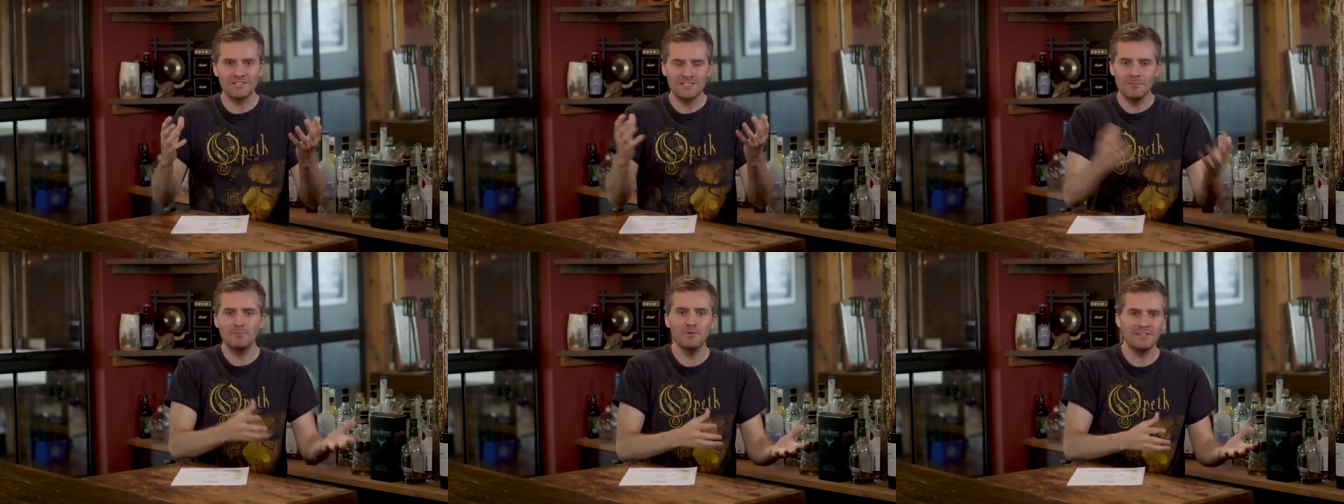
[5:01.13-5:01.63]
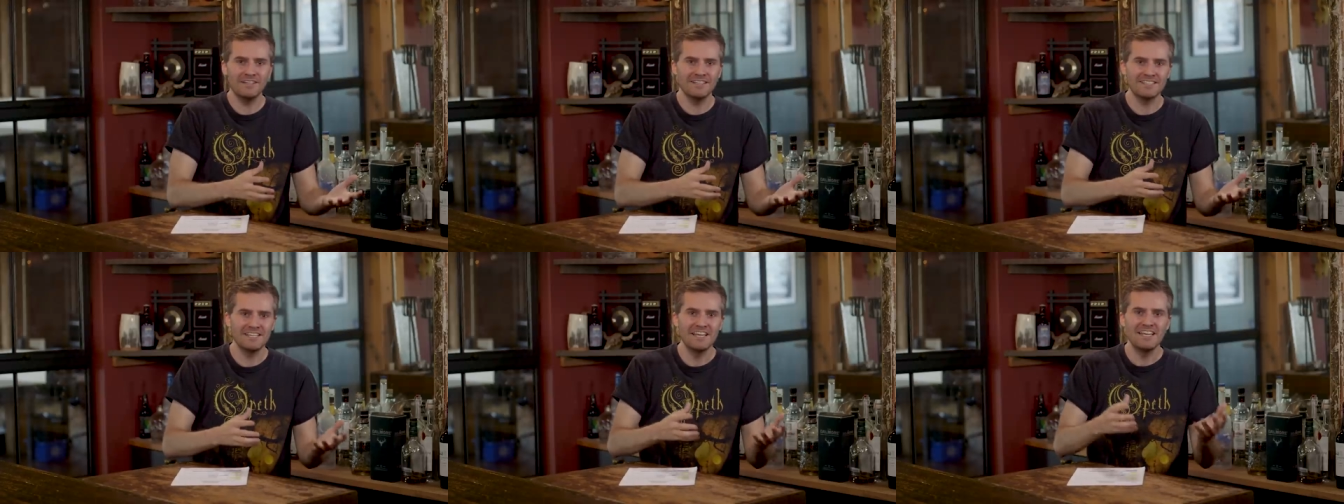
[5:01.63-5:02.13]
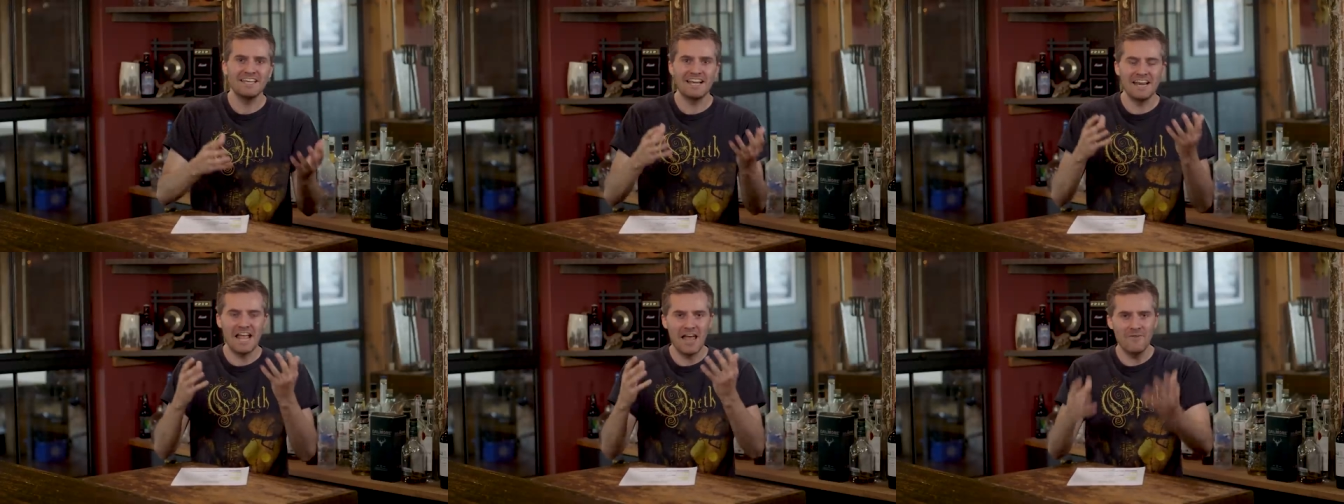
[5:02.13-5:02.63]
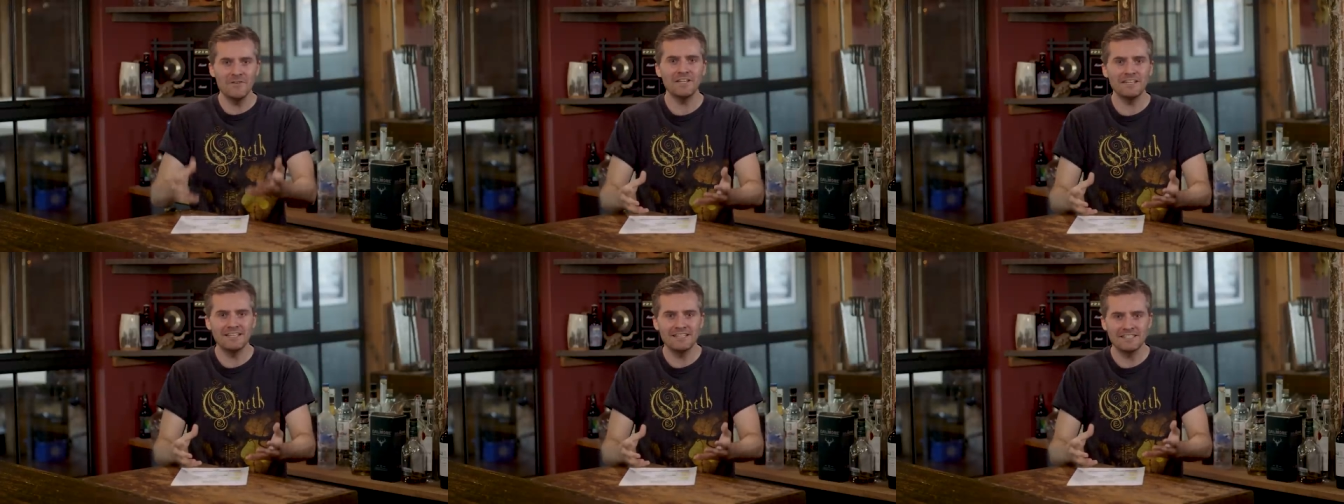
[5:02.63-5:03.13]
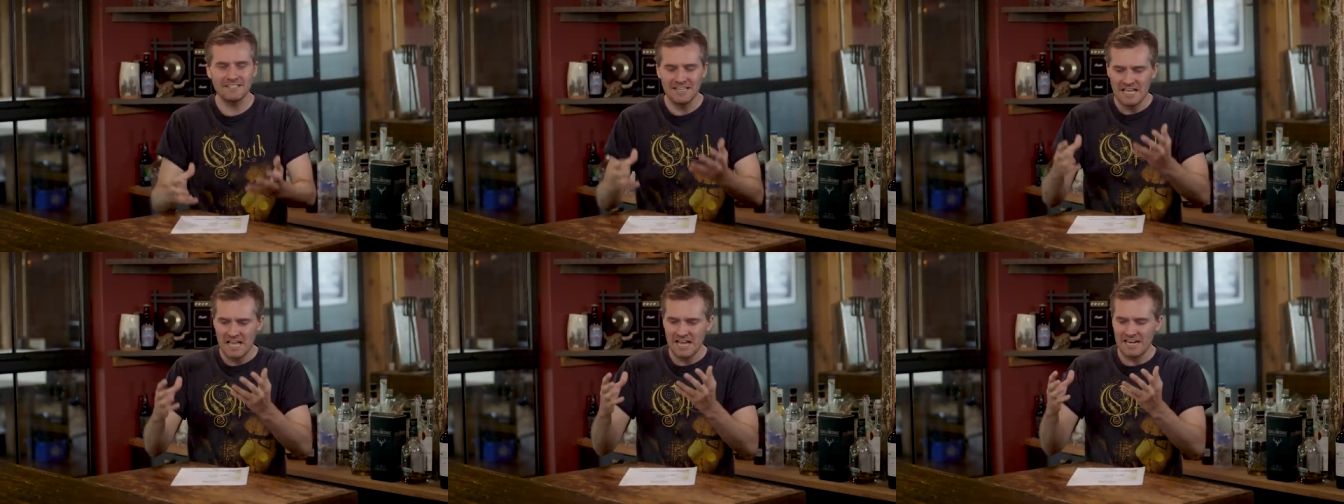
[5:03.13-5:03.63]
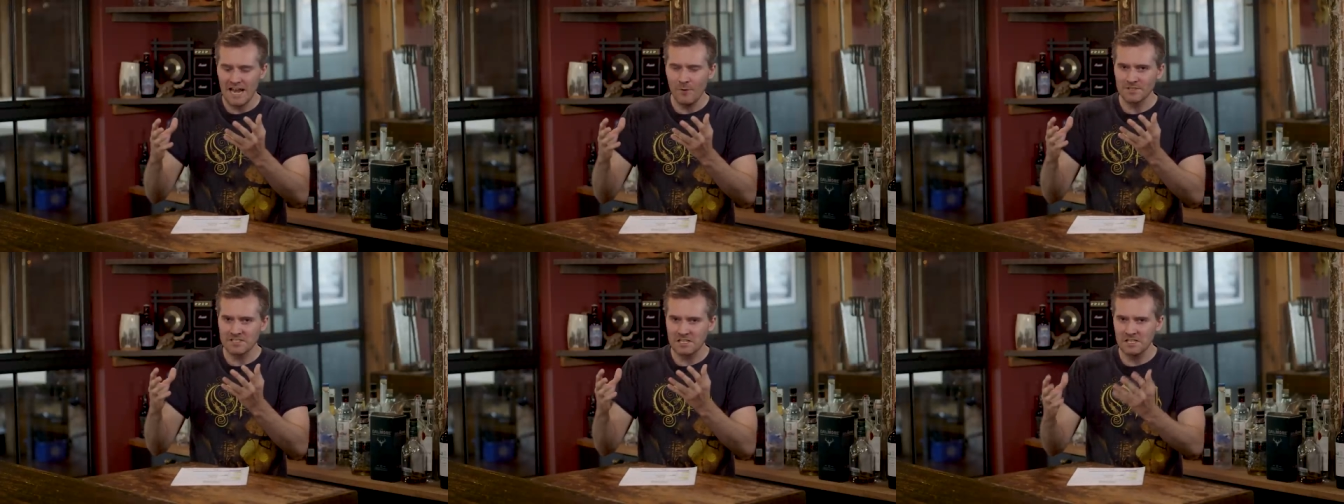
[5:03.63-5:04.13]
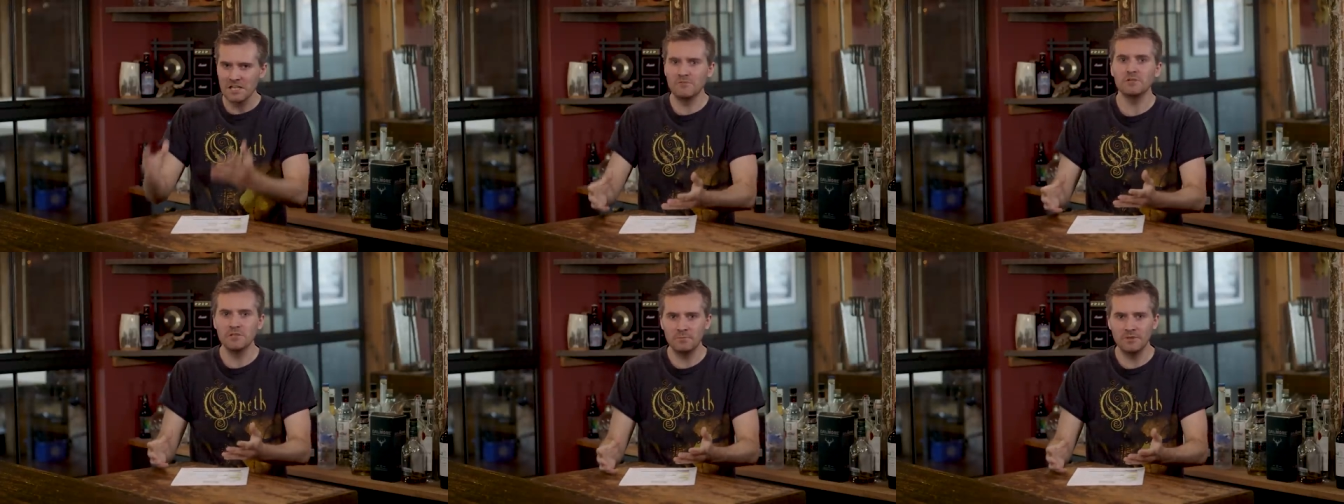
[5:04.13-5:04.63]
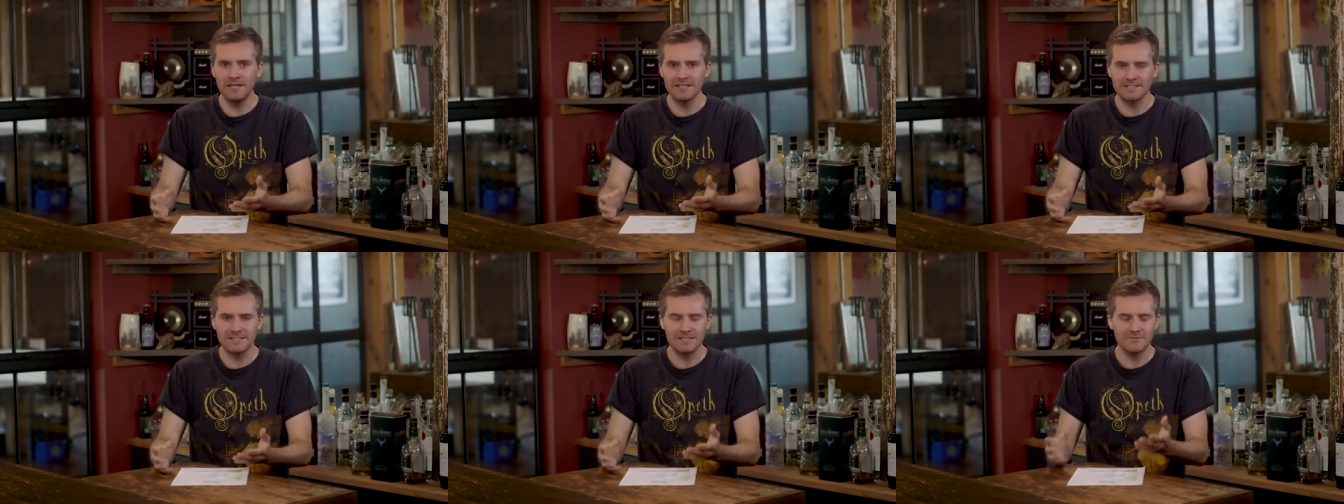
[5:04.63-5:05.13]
simple it is, yet heavy it is, and how it's cleverly placed.